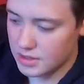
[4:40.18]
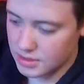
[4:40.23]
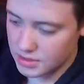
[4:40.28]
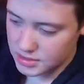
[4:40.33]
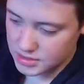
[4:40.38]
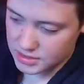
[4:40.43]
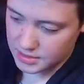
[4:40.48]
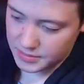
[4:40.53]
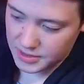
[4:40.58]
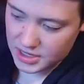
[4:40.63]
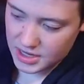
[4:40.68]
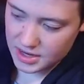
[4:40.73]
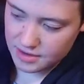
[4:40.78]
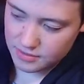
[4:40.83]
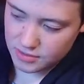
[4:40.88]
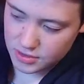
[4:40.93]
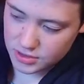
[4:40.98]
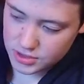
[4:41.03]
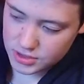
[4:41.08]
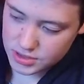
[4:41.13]
Sub 8
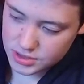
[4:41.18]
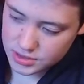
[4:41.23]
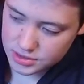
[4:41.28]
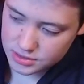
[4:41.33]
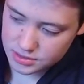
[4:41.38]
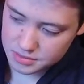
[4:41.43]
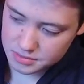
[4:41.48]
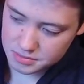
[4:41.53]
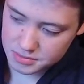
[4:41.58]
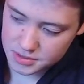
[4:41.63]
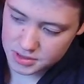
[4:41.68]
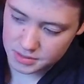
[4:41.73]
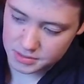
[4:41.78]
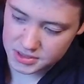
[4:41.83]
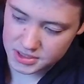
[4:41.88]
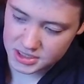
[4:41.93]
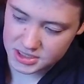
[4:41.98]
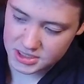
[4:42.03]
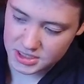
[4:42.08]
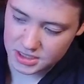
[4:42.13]
average, sub
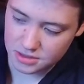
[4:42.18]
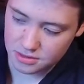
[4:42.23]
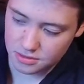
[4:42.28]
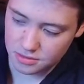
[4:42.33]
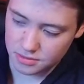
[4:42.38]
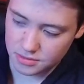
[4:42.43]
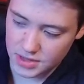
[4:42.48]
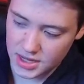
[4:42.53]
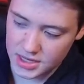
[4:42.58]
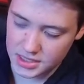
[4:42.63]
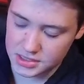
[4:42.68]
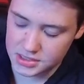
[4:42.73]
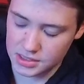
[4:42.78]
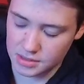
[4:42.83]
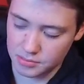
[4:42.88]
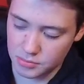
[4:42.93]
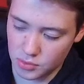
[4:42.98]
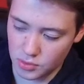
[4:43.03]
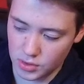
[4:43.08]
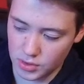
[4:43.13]
6 single at
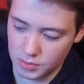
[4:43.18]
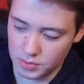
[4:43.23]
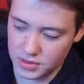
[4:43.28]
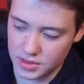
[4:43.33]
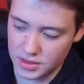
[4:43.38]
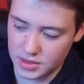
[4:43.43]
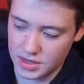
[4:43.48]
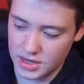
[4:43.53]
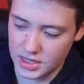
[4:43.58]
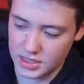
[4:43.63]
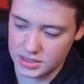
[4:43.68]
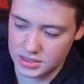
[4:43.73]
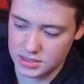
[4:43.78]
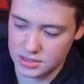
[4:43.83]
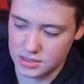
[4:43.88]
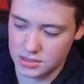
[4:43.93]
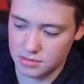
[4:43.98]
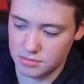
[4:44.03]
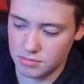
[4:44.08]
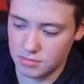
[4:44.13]
some point within the
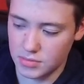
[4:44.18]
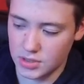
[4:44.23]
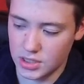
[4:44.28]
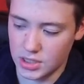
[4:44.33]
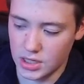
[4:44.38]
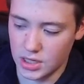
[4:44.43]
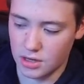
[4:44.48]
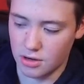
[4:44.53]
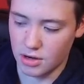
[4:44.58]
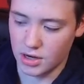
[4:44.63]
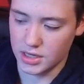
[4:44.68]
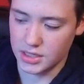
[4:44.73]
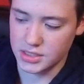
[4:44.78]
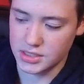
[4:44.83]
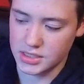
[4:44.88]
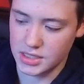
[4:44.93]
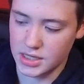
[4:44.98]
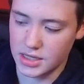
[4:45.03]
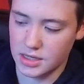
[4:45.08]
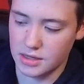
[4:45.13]
next year, I'd
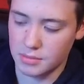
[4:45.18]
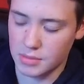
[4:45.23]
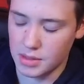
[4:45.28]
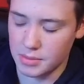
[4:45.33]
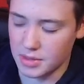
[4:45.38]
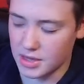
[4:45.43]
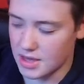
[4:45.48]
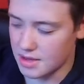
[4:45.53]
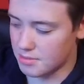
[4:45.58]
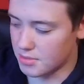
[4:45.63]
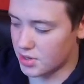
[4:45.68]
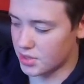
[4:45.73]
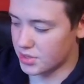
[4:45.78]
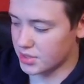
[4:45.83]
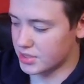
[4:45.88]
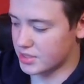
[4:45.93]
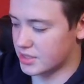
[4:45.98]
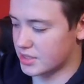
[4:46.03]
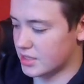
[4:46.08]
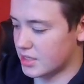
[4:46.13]
say, maybe 8
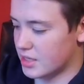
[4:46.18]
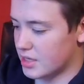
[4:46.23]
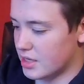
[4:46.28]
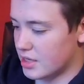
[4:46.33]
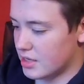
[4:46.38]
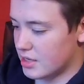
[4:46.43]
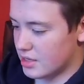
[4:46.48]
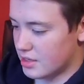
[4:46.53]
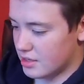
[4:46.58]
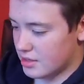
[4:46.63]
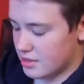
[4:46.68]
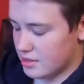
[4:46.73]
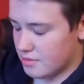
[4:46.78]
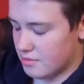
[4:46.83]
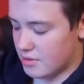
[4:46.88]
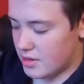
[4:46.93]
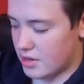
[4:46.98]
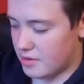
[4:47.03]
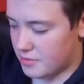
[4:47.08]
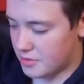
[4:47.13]
months.
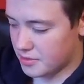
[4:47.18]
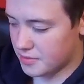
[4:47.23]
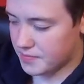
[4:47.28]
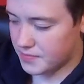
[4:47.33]
Whatever.